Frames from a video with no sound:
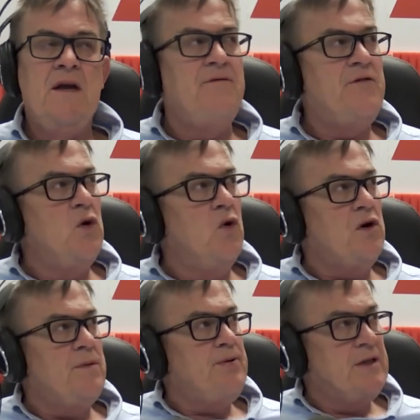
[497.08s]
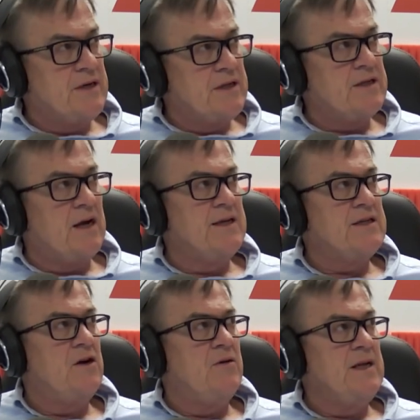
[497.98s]
if your
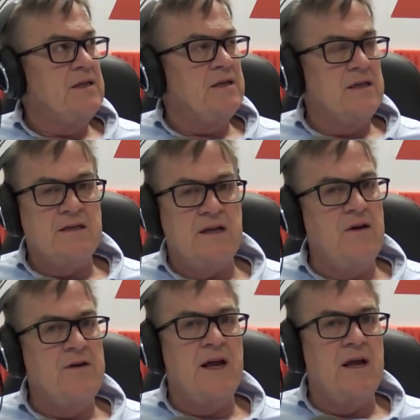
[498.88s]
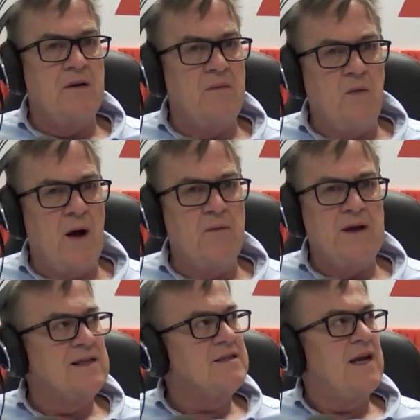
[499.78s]
politicised comments, and there's no doubt, way
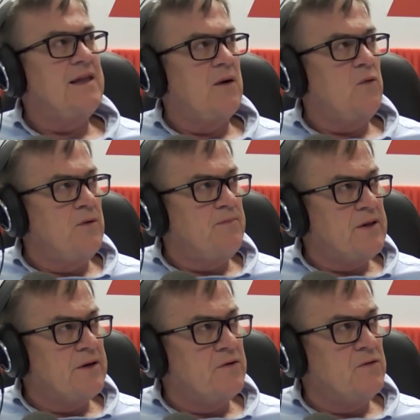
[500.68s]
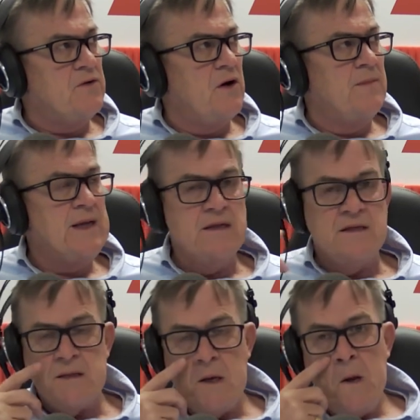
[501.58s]
we can say they weren't political
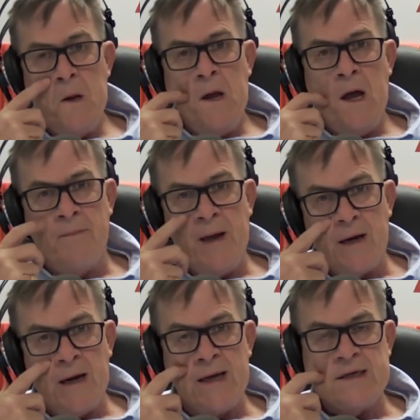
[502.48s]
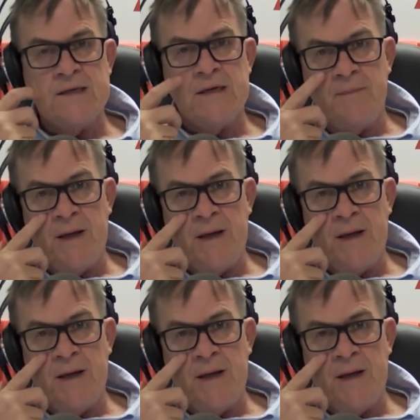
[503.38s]
comments about Lux and